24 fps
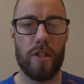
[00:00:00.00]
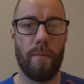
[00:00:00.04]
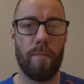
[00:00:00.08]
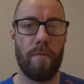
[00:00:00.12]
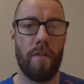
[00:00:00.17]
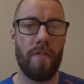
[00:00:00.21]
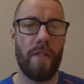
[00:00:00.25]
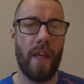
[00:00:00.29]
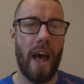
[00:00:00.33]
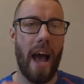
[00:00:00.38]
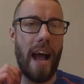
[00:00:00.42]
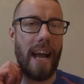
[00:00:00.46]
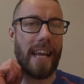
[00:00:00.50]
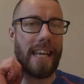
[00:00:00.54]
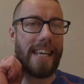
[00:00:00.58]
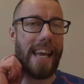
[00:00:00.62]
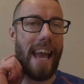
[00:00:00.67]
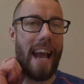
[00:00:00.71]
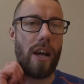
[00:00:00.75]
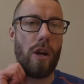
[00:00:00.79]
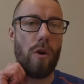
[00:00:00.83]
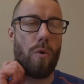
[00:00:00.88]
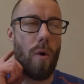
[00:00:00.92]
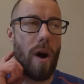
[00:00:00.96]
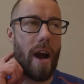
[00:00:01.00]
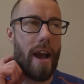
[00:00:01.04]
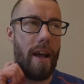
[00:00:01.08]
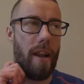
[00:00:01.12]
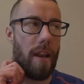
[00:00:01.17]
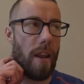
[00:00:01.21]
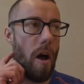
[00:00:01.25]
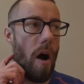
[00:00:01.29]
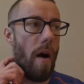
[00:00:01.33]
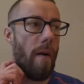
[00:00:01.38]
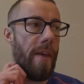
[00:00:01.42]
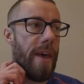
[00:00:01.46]
something that I get quite a
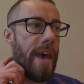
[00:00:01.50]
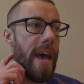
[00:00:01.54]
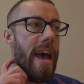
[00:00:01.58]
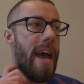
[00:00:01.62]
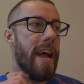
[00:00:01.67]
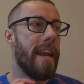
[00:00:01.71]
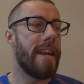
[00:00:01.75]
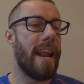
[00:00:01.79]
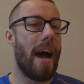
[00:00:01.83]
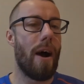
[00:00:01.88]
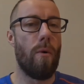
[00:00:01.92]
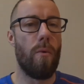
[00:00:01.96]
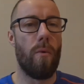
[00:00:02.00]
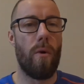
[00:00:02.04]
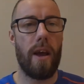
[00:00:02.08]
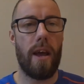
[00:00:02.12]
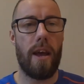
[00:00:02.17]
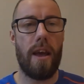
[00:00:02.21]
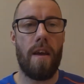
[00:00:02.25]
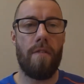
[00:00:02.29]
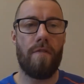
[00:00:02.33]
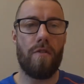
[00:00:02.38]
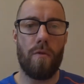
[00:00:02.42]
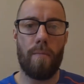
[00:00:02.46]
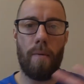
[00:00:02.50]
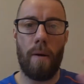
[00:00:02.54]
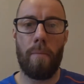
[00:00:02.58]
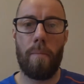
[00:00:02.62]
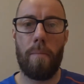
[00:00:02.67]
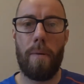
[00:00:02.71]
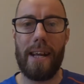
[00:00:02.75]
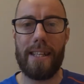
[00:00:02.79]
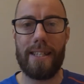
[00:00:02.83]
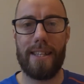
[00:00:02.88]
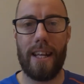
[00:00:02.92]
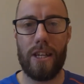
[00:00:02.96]
lot. Now, if you remember
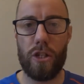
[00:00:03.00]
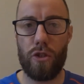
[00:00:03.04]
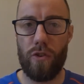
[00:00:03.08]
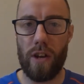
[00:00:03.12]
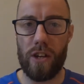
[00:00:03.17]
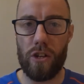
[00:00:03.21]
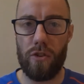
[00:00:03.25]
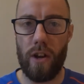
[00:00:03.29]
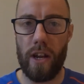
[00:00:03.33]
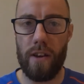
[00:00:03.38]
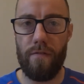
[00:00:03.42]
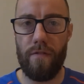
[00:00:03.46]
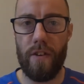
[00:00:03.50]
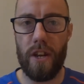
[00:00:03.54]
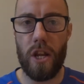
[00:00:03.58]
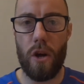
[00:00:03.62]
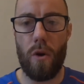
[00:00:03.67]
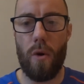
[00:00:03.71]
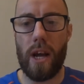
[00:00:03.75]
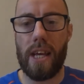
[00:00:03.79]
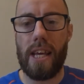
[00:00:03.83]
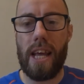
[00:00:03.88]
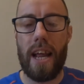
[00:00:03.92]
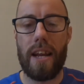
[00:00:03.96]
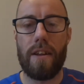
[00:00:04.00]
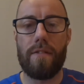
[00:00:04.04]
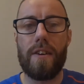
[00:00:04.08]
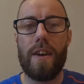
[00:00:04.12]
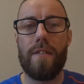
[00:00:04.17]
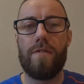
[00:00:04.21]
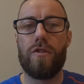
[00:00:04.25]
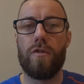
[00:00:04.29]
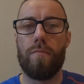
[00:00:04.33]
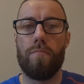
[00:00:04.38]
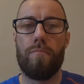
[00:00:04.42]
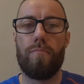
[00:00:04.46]
back to that strength training video, I kind of
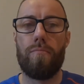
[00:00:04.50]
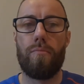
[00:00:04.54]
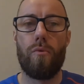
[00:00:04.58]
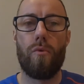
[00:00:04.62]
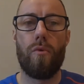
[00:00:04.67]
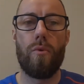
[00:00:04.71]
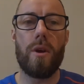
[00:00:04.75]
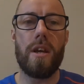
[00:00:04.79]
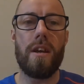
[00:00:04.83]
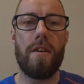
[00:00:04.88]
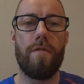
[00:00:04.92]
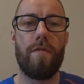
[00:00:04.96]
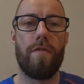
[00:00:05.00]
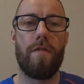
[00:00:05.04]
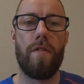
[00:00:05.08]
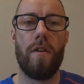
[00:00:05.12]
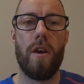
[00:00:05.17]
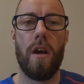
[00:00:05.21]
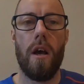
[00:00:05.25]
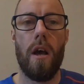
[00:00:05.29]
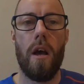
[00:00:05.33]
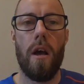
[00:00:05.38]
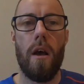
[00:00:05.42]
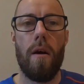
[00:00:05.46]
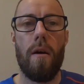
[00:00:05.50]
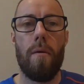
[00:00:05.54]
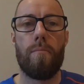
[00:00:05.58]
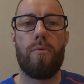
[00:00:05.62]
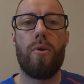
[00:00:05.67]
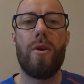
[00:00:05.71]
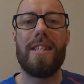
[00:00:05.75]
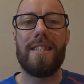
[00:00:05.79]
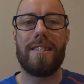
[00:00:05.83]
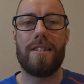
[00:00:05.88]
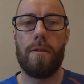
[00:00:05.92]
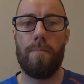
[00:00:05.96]
give some brief
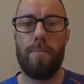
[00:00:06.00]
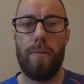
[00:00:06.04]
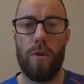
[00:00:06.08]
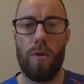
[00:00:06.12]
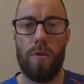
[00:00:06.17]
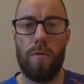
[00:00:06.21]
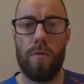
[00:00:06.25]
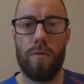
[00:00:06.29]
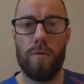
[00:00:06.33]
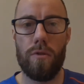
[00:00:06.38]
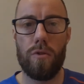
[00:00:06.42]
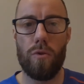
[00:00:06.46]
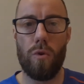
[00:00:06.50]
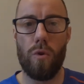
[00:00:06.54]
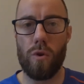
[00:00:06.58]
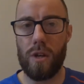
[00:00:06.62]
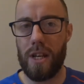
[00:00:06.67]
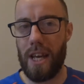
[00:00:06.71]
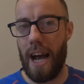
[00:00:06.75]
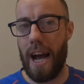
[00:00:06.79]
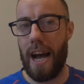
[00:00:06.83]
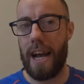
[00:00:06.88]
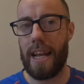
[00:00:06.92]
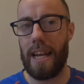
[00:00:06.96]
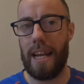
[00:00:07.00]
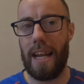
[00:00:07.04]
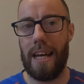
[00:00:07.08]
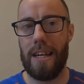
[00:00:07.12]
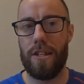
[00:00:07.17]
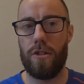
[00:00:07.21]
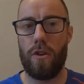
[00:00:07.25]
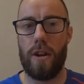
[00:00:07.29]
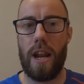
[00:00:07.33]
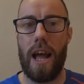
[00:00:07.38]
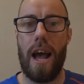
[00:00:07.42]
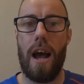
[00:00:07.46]
principles or
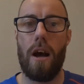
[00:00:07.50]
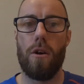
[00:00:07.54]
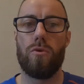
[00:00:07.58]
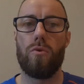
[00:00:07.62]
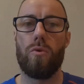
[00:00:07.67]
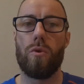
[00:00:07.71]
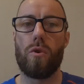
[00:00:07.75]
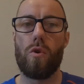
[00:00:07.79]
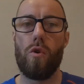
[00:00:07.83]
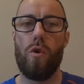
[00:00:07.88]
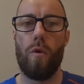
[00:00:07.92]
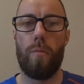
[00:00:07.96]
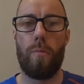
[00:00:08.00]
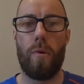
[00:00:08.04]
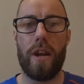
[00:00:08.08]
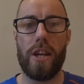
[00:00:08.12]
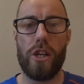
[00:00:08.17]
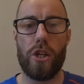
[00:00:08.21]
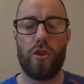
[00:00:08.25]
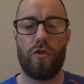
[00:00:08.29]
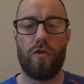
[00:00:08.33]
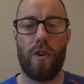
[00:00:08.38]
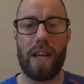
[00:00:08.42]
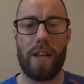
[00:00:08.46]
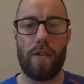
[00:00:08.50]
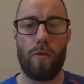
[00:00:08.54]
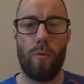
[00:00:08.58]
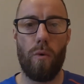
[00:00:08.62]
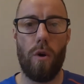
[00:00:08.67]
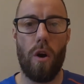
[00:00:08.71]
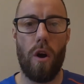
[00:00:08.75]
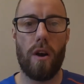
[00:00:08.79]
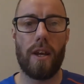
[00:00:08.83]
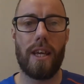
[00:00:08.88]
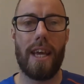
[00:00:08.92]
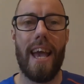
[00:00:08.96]
guidelines on how to incorporate strength
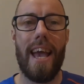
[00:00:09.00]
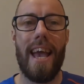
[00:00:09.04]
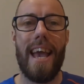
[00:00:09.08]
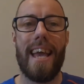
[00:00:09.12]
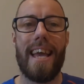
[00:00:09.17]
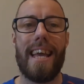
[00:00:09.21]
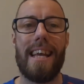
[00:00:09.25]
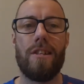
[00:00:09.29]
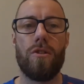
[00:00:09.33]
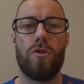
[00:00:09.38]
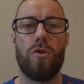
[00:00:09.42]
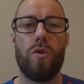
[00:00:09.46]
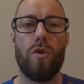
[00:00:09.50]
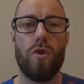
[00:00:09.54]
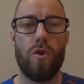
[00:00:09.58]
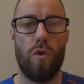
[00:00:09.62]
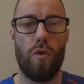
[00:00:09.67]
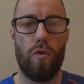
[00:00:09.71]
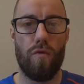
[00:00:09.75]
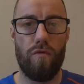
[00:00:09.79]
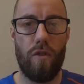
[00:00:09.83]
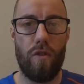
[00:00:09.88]
work into your